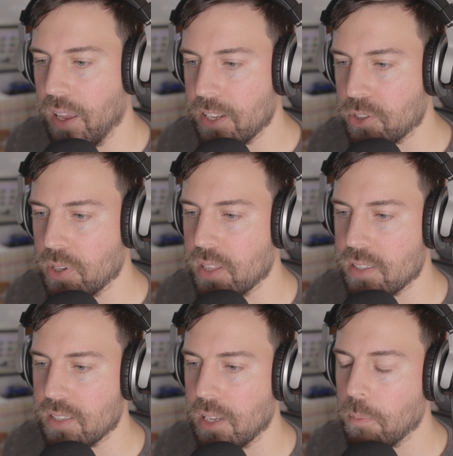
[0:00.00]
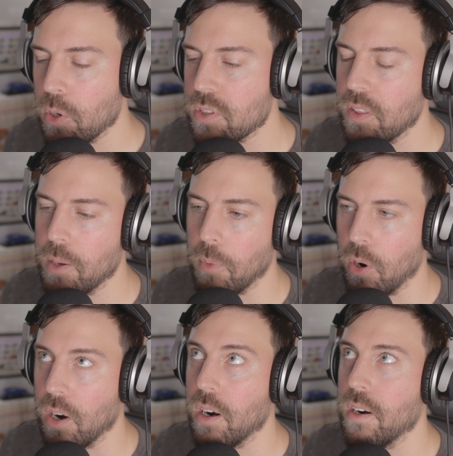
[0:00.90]
entering the scene. Most of them
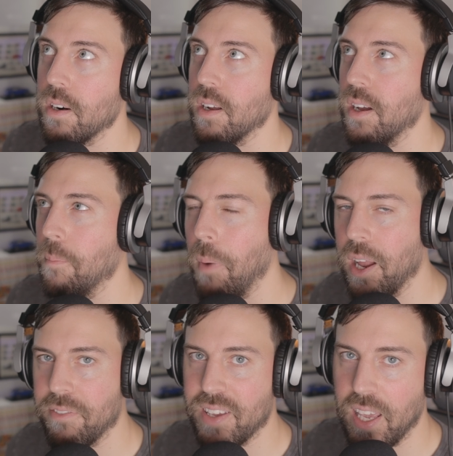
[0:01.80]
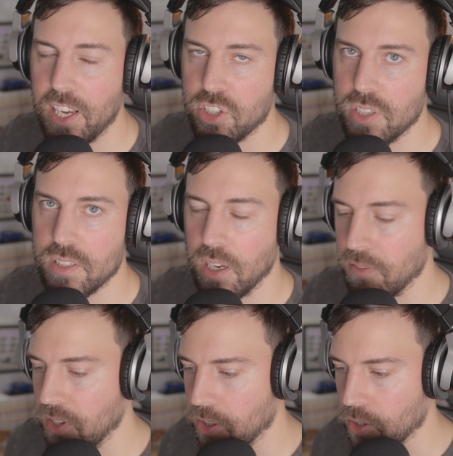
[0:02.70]
are modifications
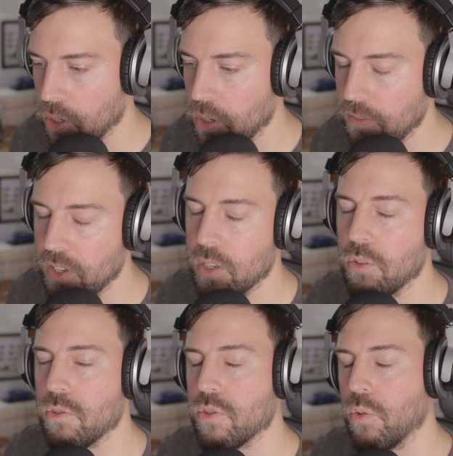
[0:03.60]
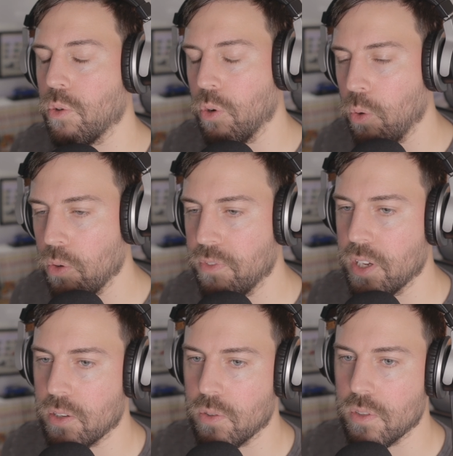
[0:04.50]
of either current vehicles or old
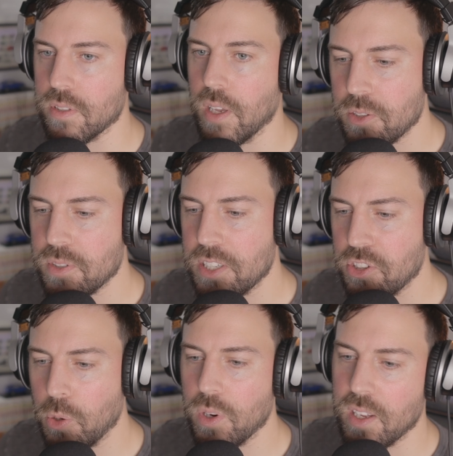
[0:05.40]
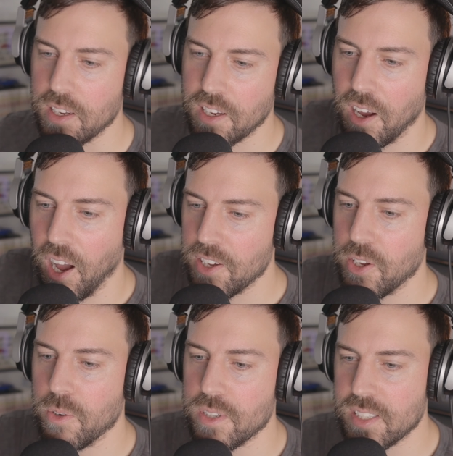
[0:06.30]
vehicles. So essentially what
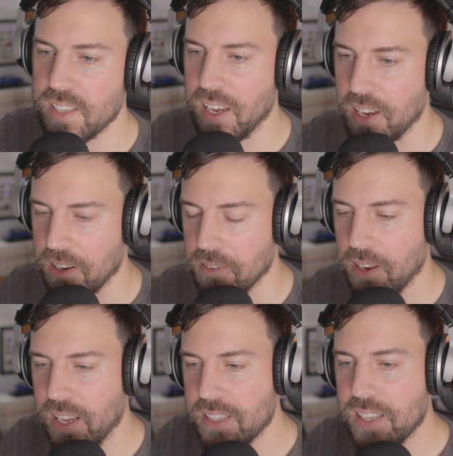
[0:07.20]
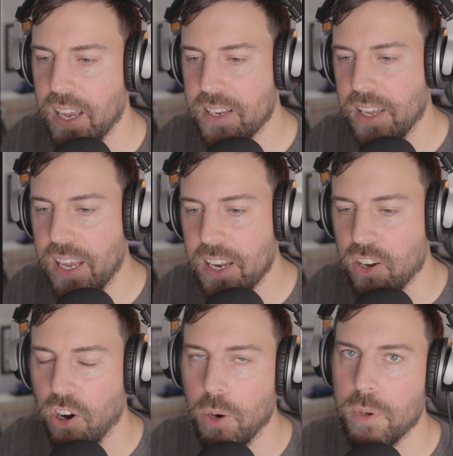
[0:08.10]
Akio is saying is that in a
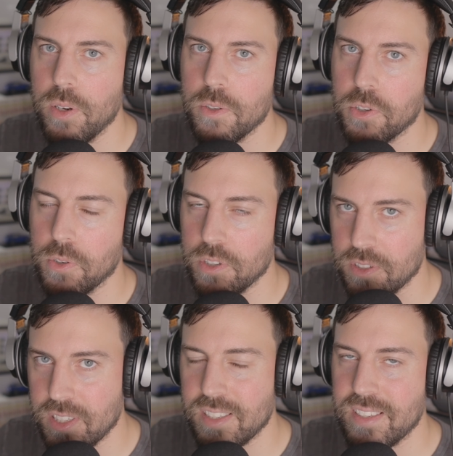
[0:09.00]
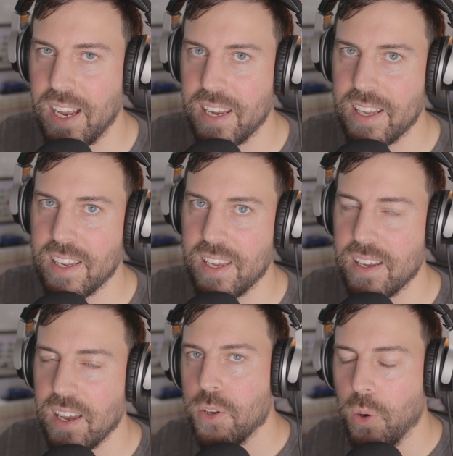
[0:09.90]
carbon neutral society,
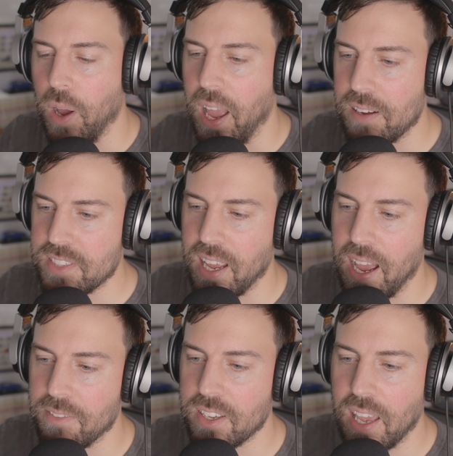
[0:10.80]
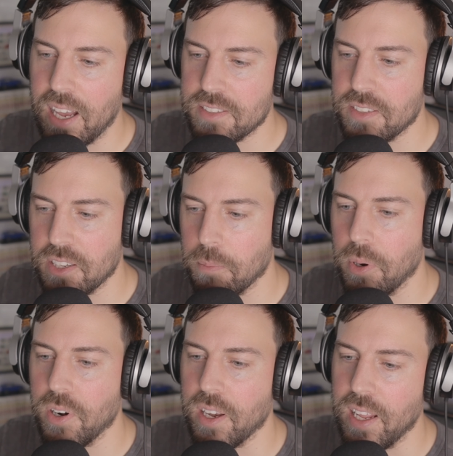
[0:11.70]
you don't have to have a gasoline
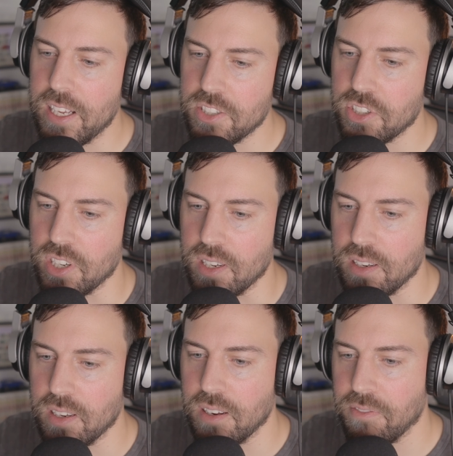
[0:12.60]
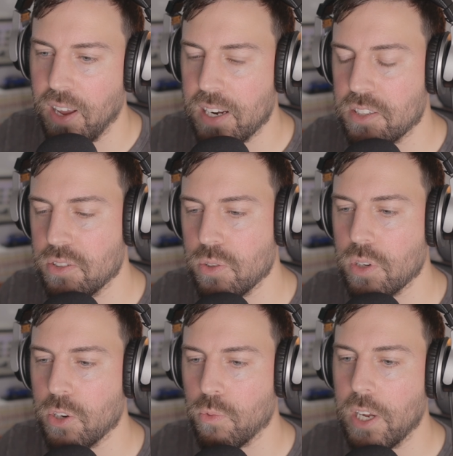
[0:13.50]
burning engine. In fact, you
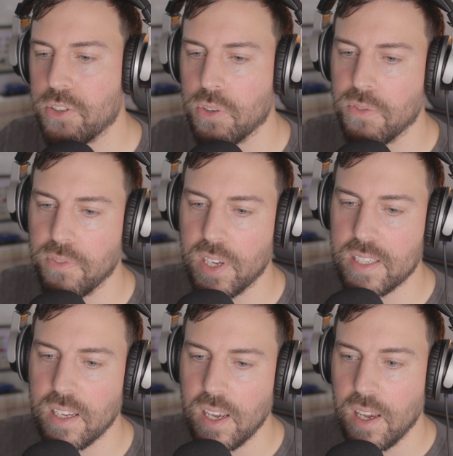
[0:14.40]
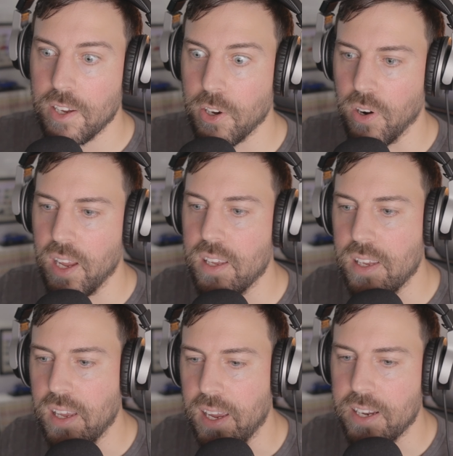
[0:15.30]
can retrofit your
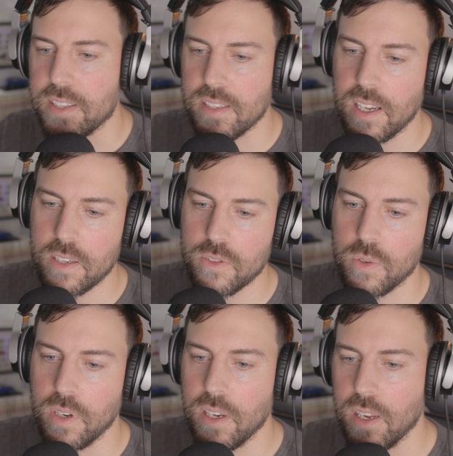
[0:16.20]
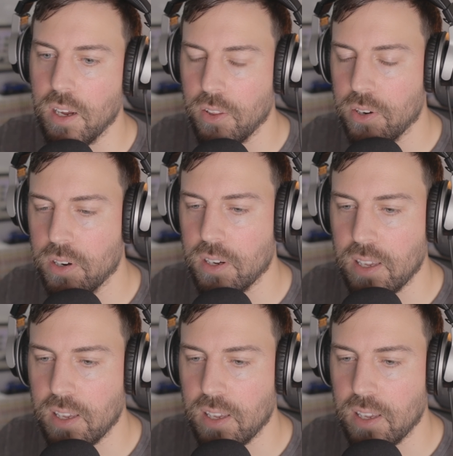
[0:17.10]
AE86 or any other